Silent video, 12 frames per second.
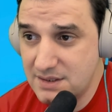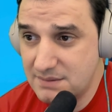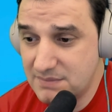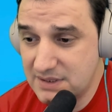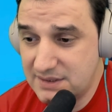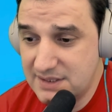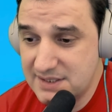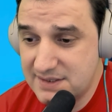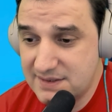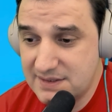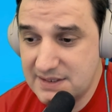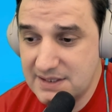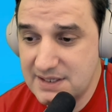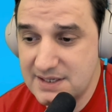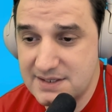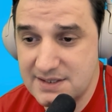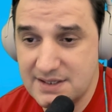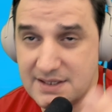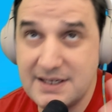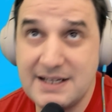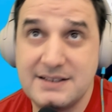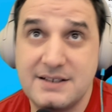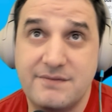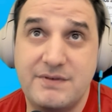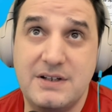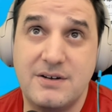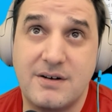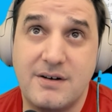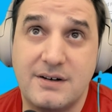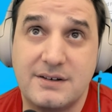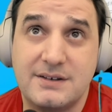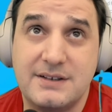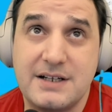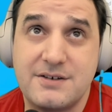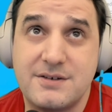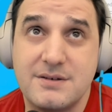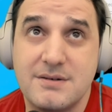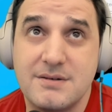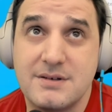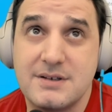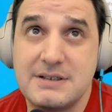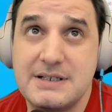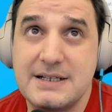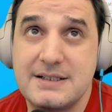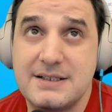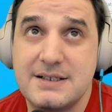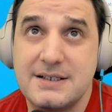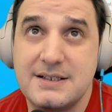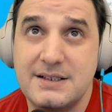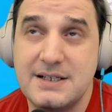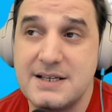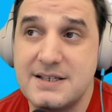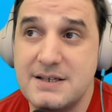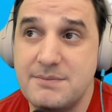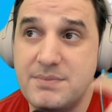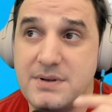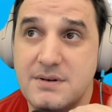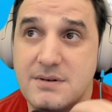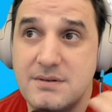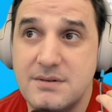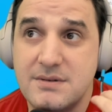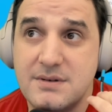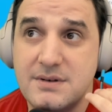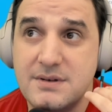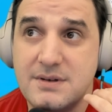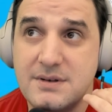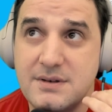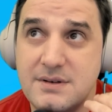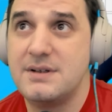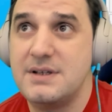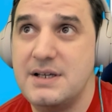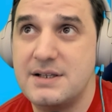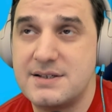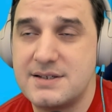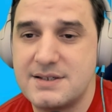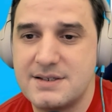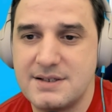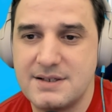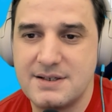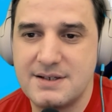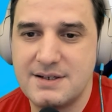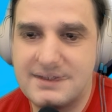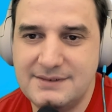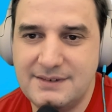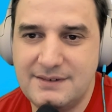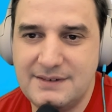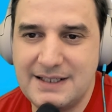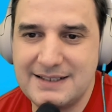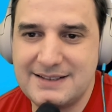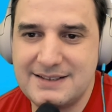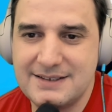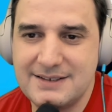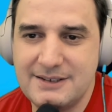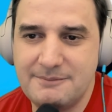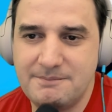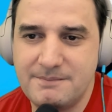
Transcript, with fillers: But this is another video card that shows that the CPU, it's uh, not um,